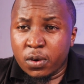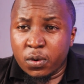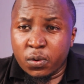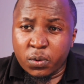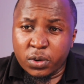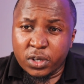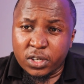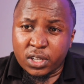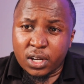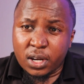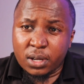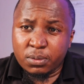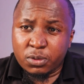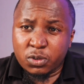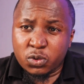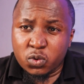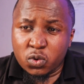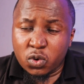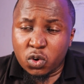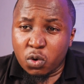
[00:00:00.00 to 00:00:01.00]
When it comes
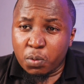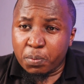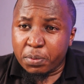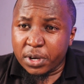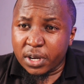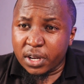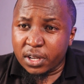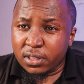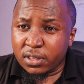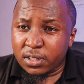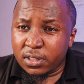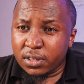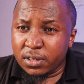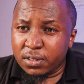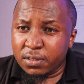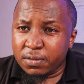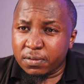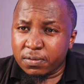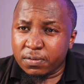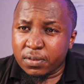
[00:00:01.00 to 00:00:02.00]
to
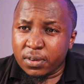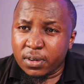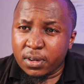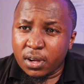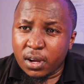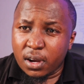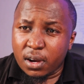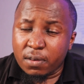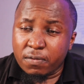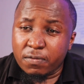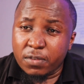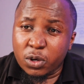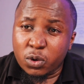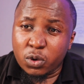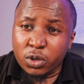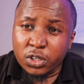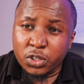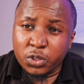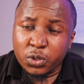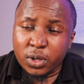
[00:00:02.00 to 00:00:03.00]
comprehensive
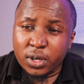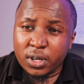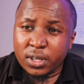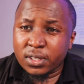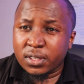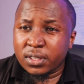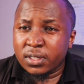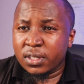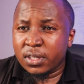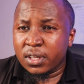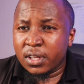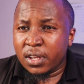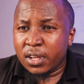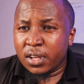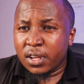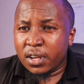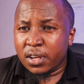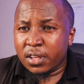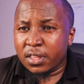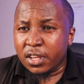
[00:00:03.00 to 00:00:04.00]
vehicle insurance,
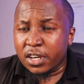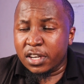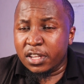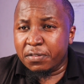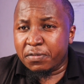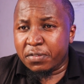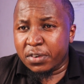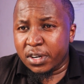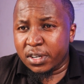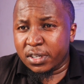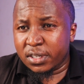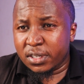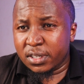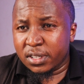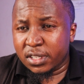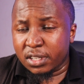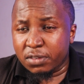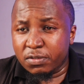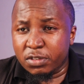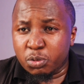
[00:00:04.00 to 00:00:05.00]
there are different
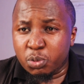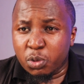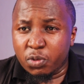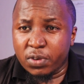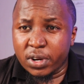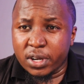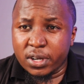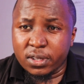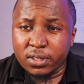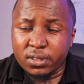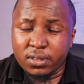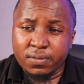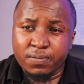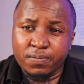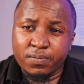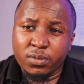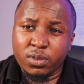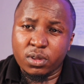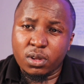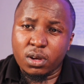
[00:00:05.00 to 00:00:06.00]
service providers
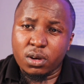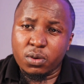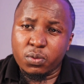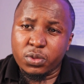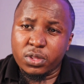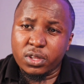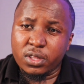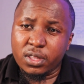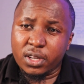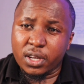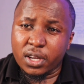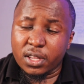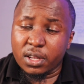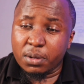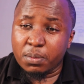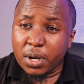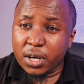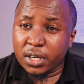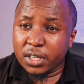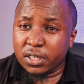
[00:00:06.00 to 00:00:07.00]
within the Kenyan
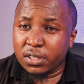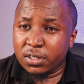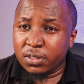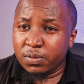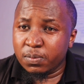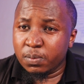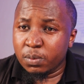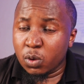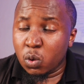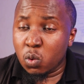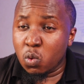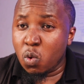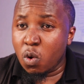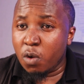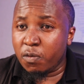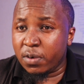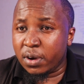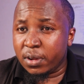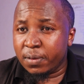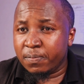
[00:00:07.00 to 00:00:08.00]
market who
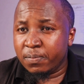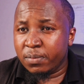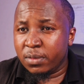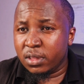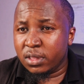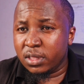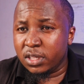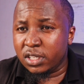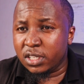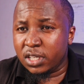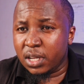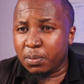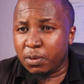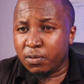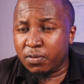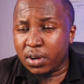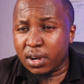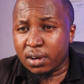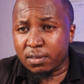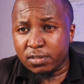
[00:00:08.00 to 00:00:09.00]
offer this type
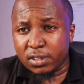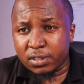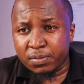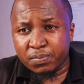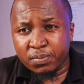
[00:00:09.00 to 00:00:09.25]
of cover.